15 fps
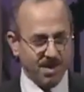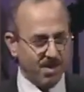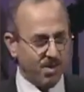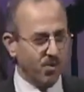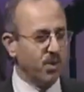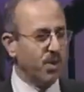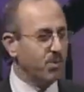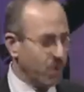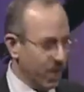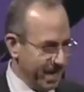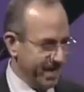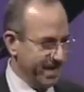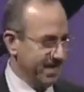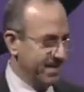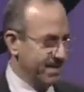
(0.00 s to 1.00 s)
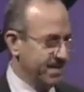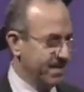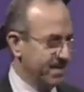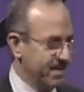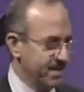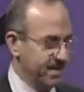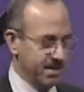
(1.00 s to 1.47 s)
We won.
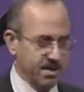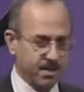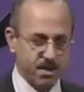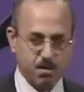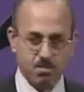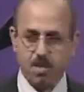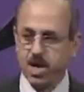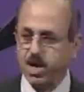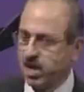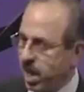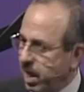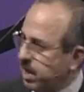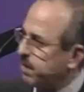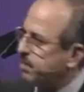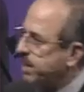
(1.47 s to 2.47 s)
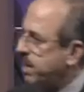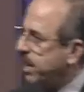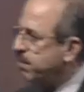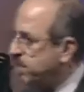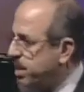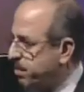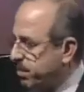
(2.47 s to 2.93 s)
My colleague
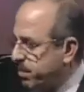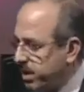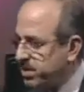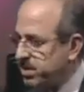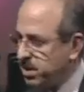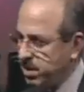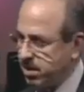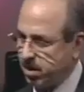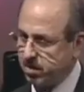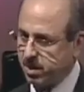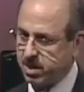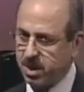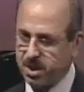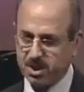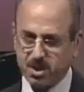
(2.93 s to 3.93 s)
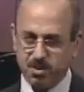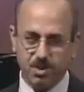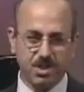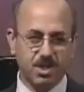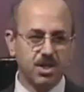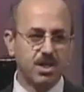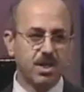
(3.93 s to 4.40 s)
became the president of the country
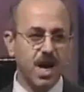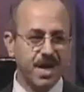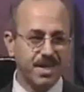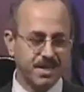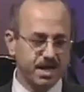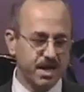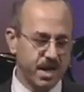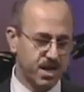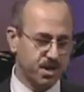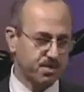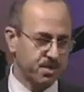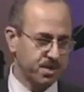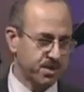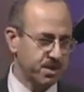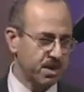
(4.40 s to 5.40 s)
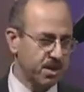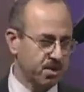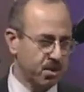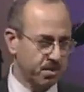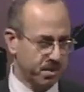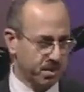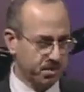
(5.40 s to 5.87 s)
with 98%
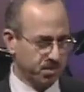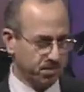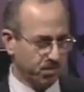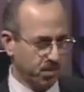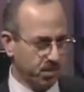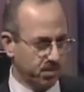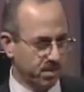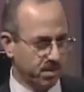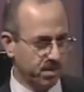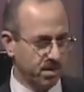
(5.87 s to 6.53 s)
of people's vote.